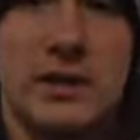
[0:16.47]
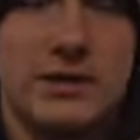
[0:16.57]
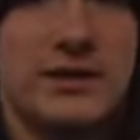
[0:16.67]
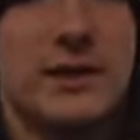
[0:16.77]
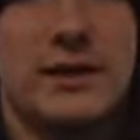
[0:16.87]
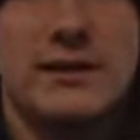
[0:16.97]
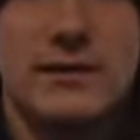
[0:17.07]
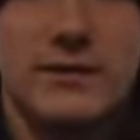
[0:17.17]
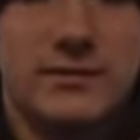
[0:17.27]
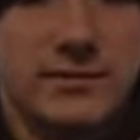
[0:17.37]
It's kid.
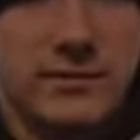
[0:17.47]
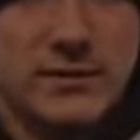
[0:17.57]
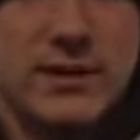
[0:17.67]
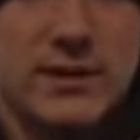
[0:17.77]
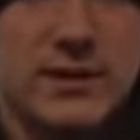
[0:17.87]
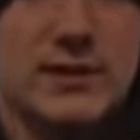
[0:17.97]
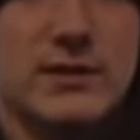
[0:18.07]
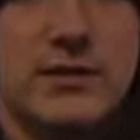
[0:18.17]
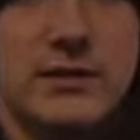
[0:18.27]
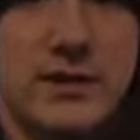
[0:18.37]
These kids
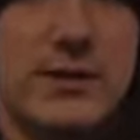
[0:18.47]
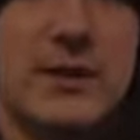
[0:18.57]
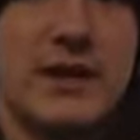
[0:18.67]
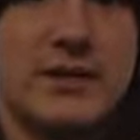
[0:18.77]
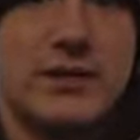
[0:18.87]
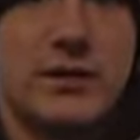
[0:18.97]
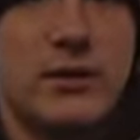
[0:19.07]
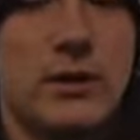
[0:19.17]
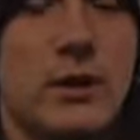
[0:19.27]
are the same age as you,